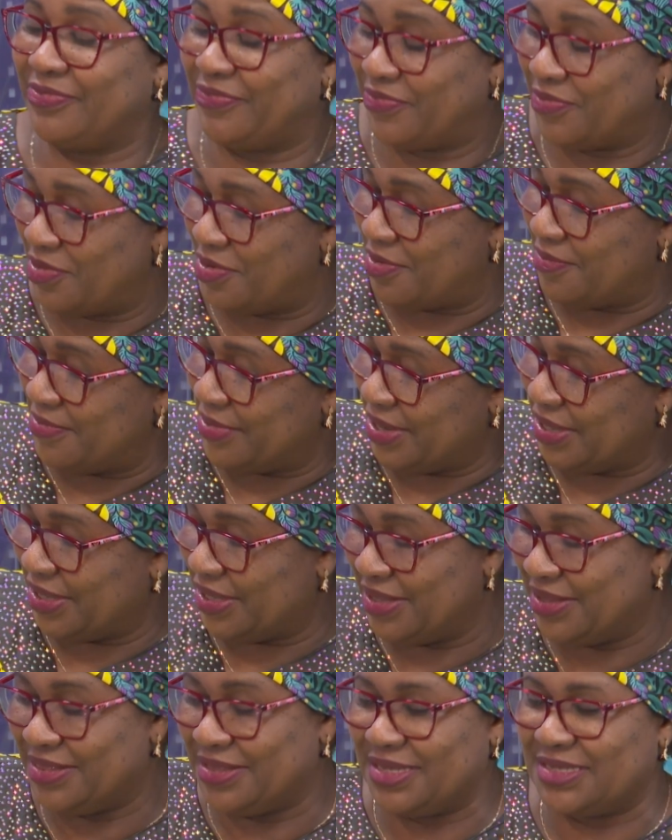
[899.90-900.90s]
for
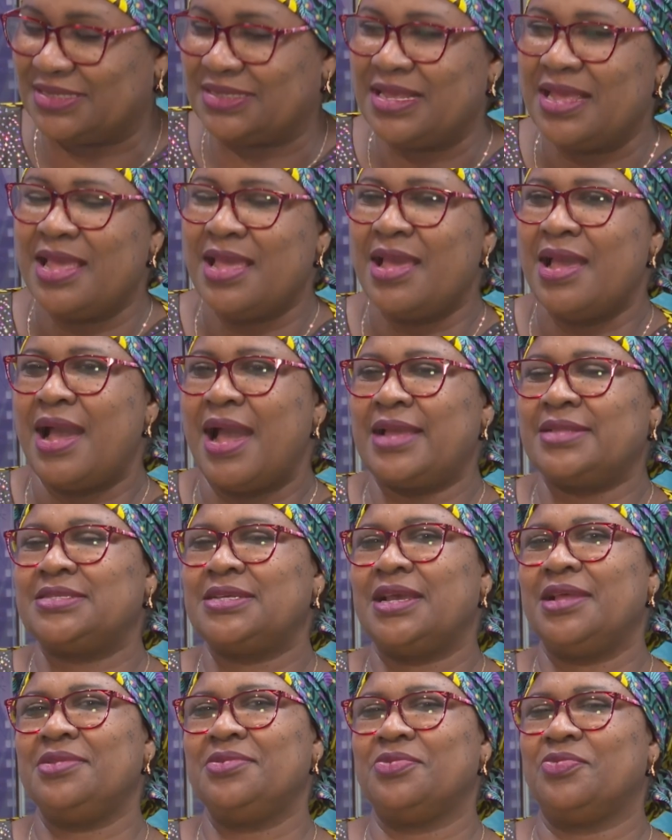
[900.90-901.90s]
bringing this. I
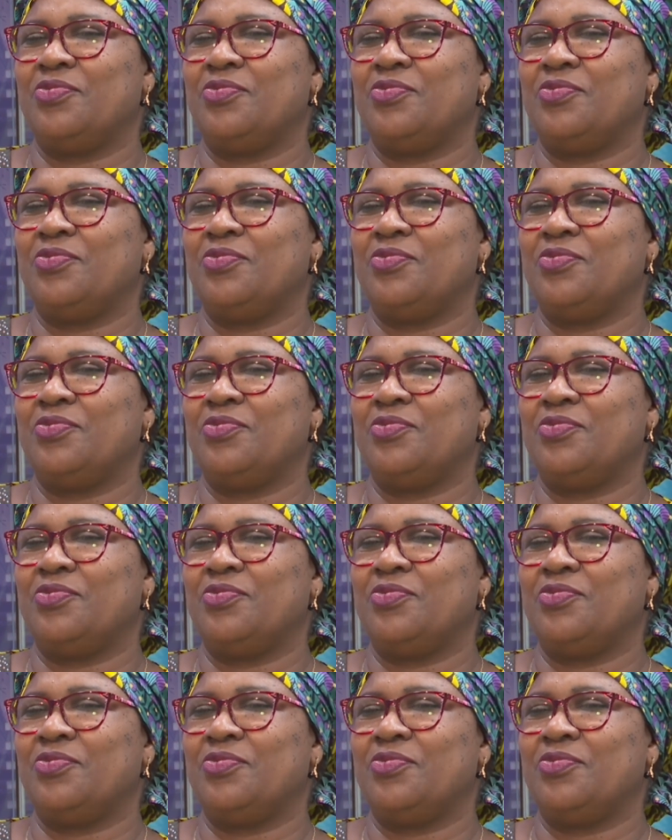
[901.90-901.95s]
tell you,